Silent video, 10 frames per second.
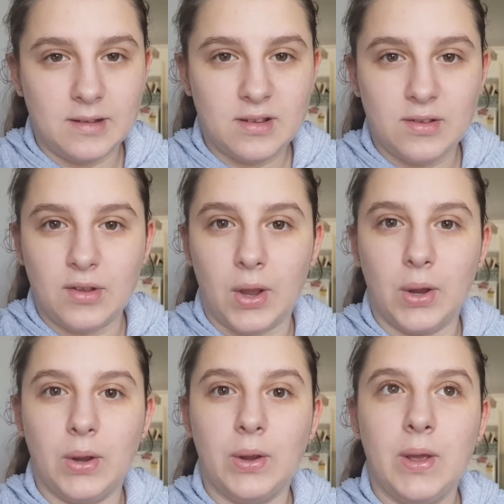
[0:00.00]

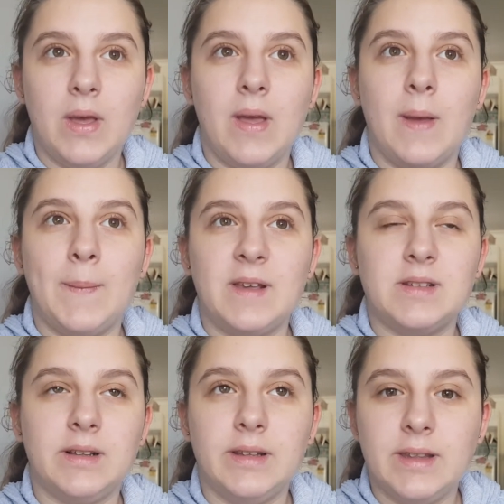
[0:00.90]
So
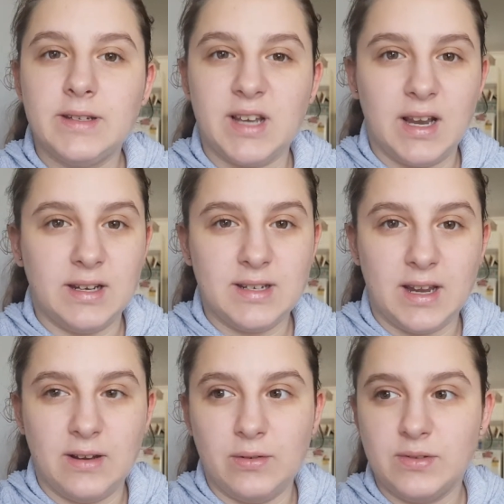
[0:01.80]
basically the diet
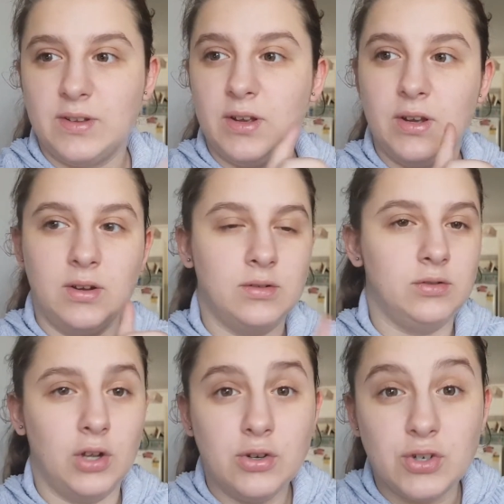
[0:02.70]
entails
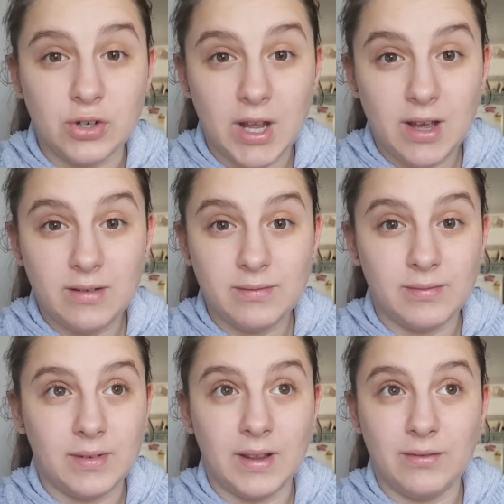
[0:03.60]
low sugar,
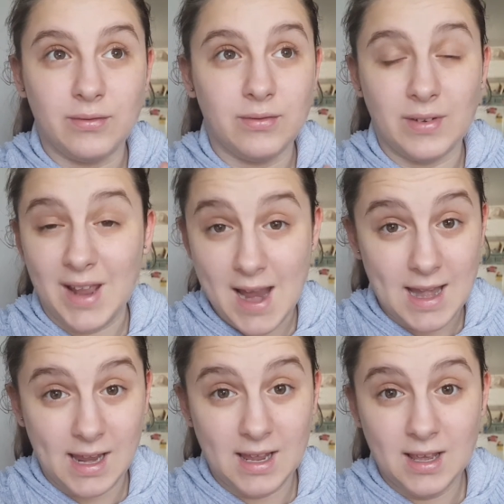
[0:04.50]
if
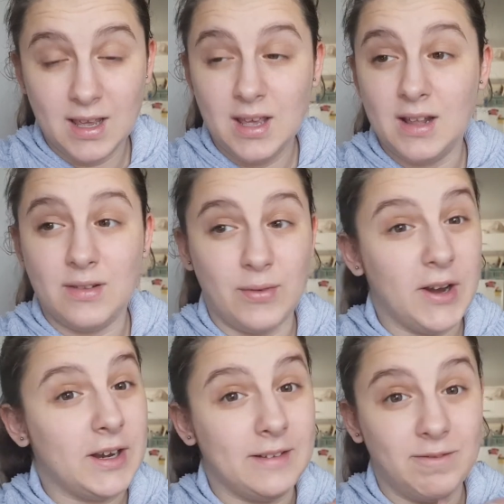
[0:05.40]
any. It's
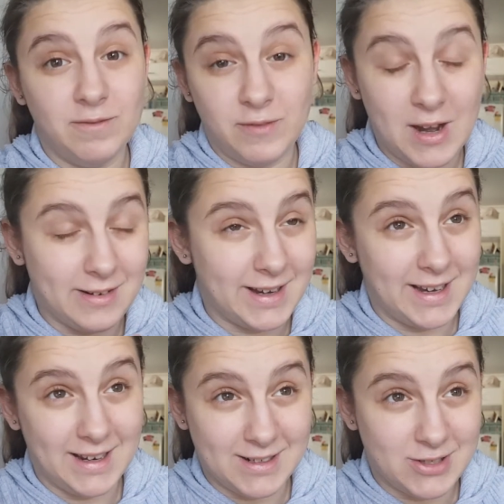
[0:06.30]
very, very
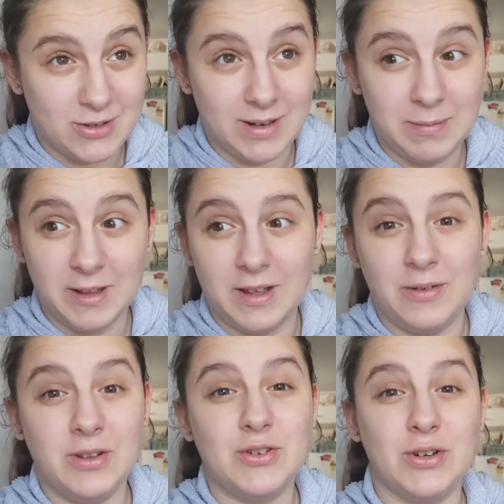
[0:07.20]
extremely low
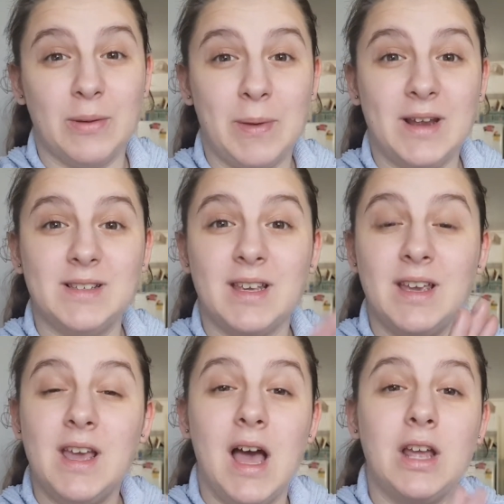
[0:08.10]
on the sugar base.
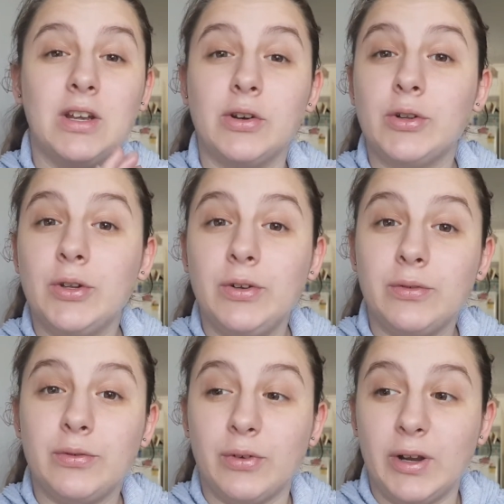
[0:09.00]
You're gluten
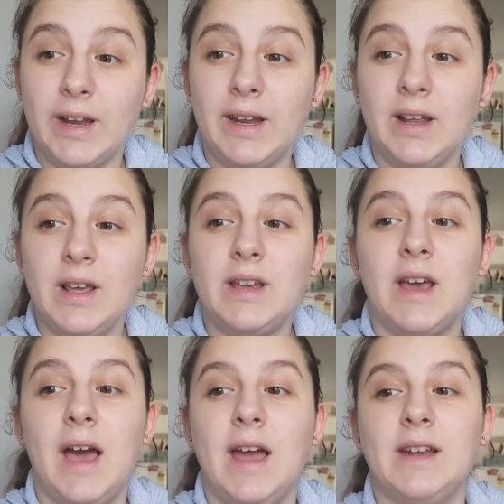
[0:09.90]
free
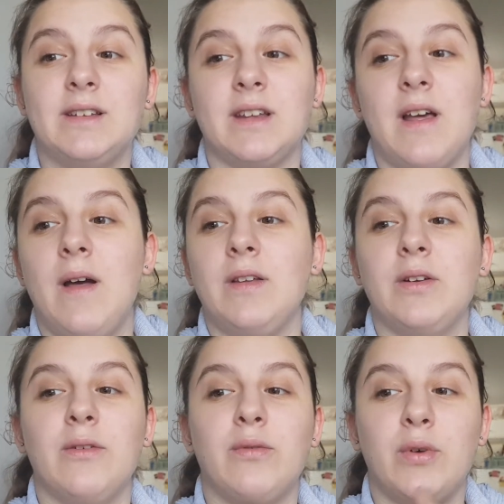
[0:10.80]
and
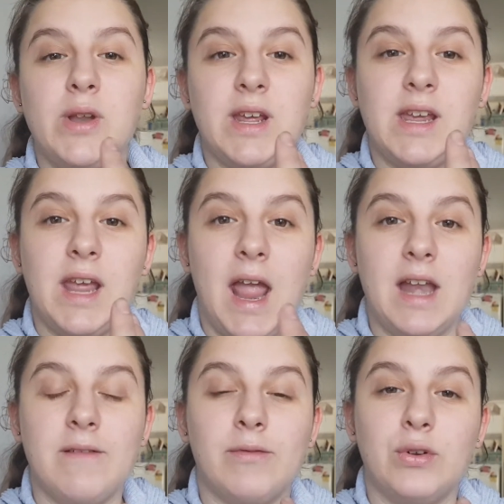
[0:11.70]
you're avoiding
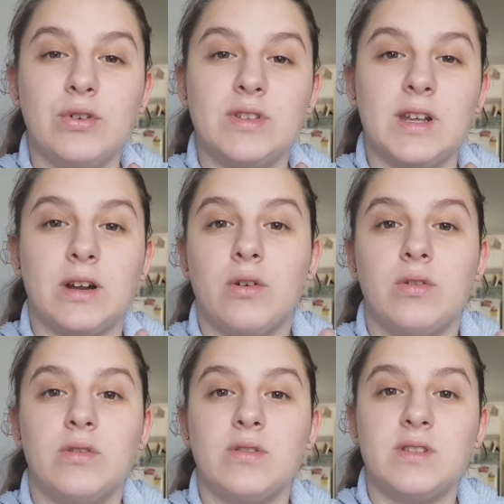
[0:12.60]
any foods that
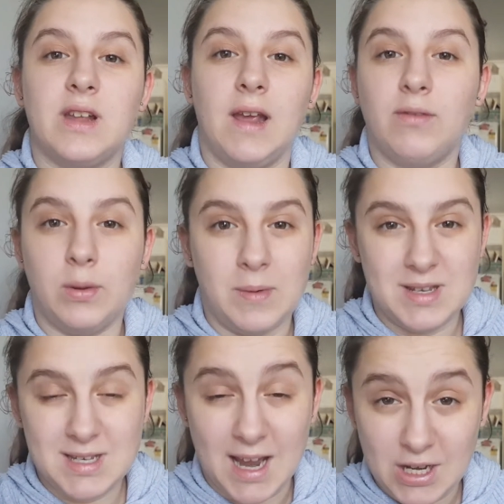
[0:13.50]
cause
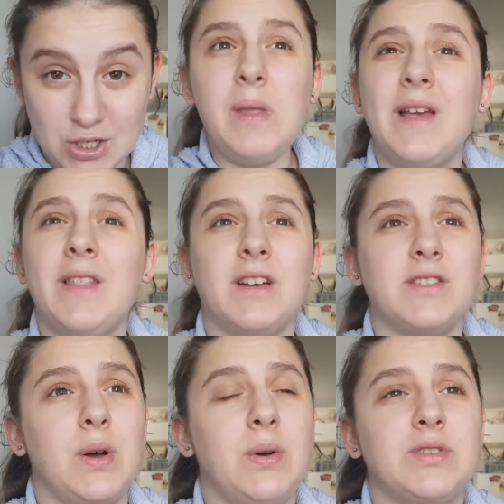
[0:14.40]
inflammation.
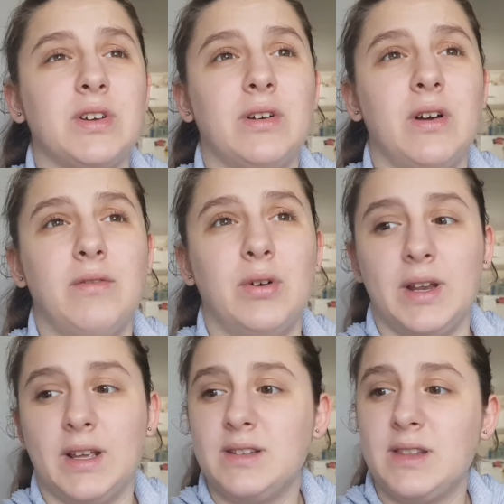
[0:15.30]
There's also
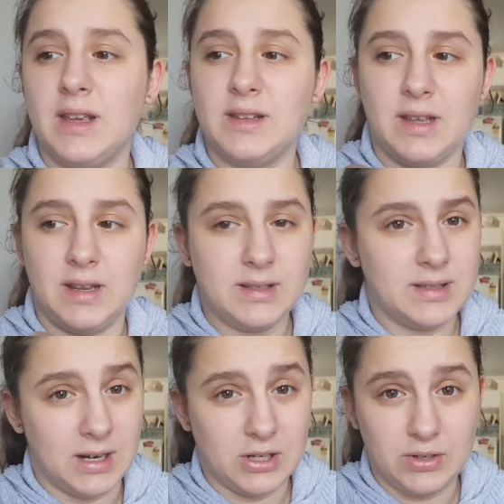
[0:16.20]
avoiding things like
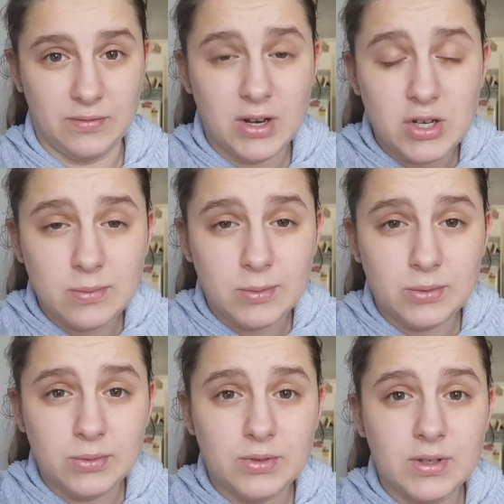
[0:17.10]
starchy
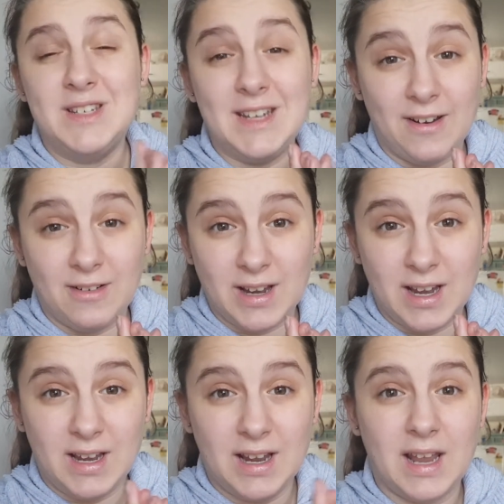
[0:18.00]
vegetables,
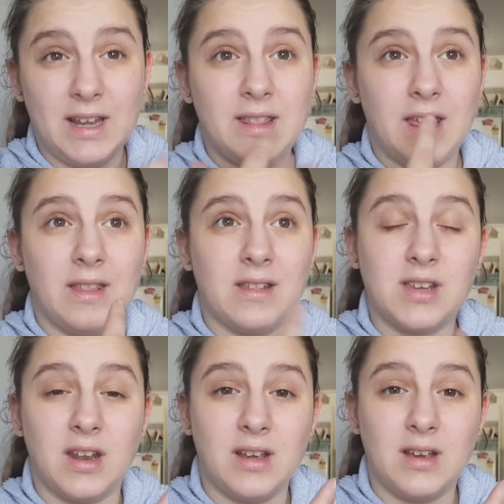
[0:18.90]
dairy, anything that's
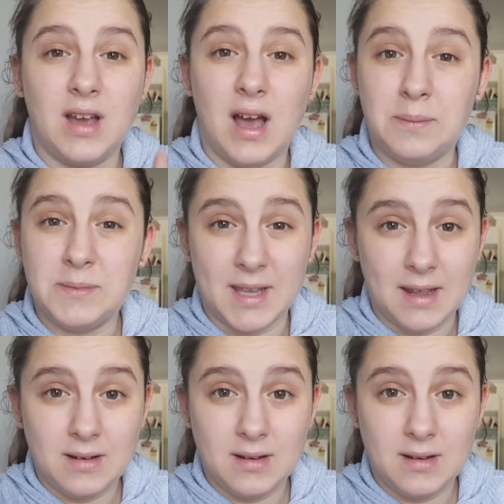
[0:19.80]
gonna upset